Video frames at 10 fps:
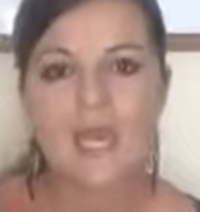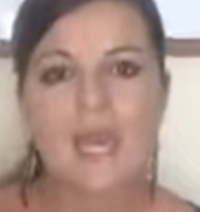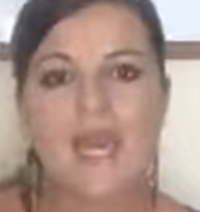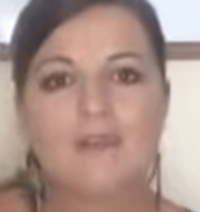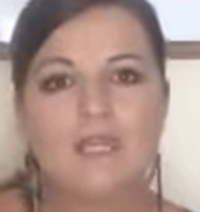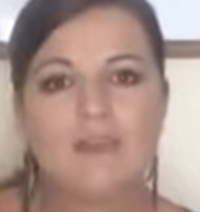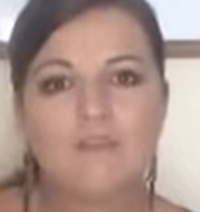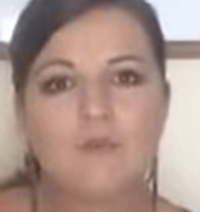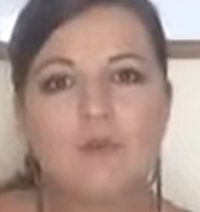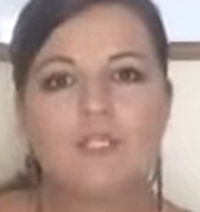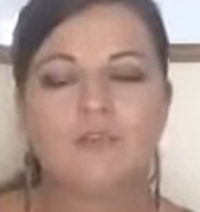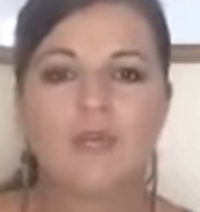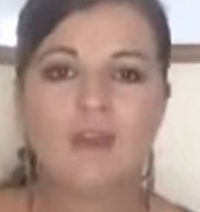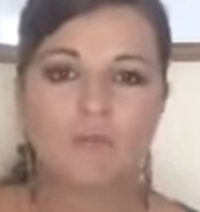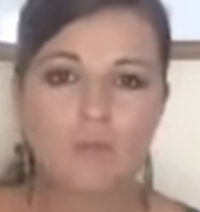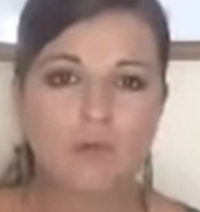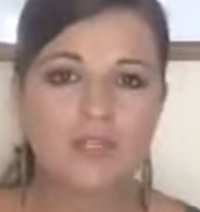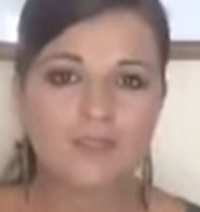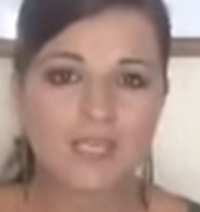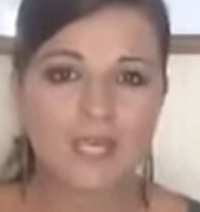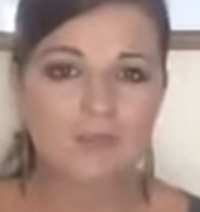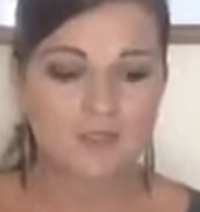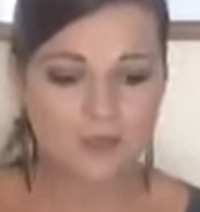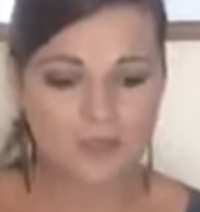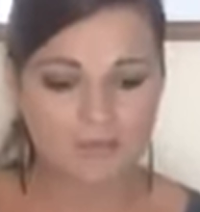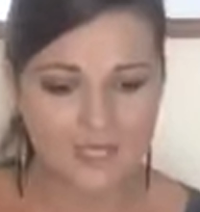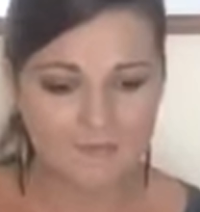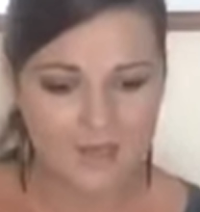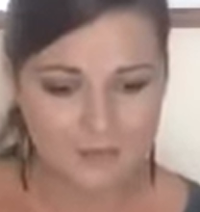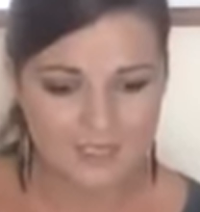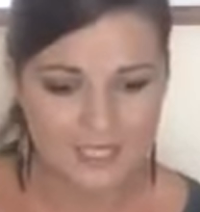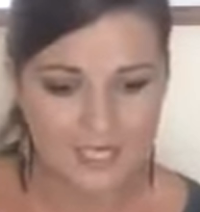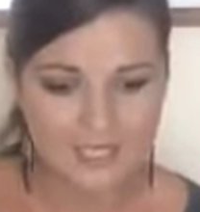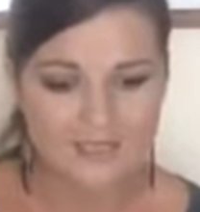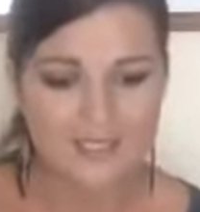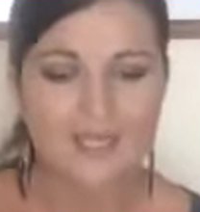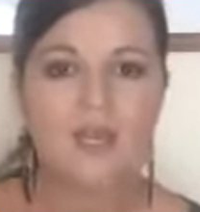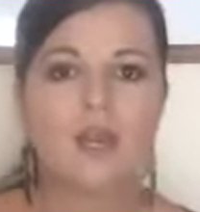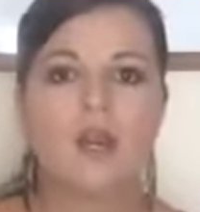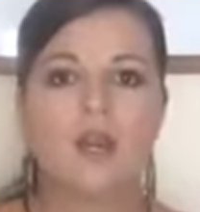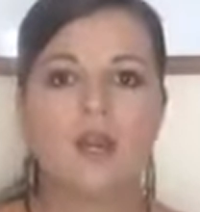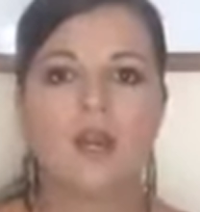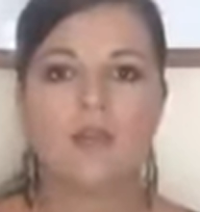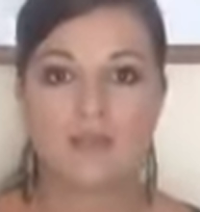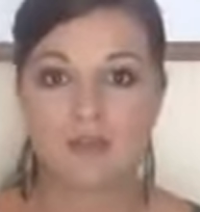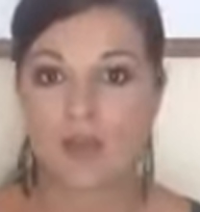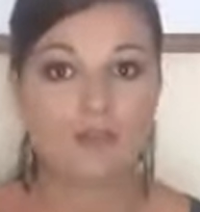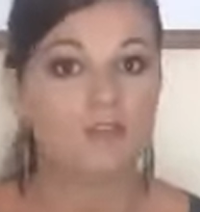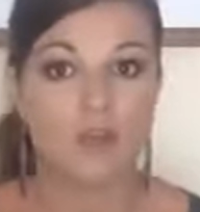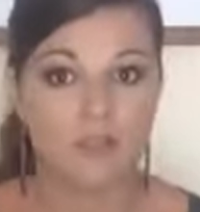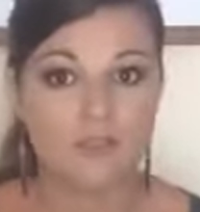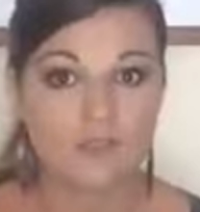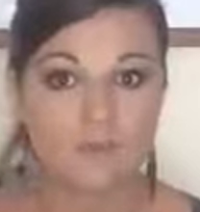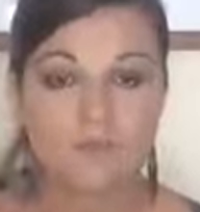And if you want to have more tips on my website, there are tons.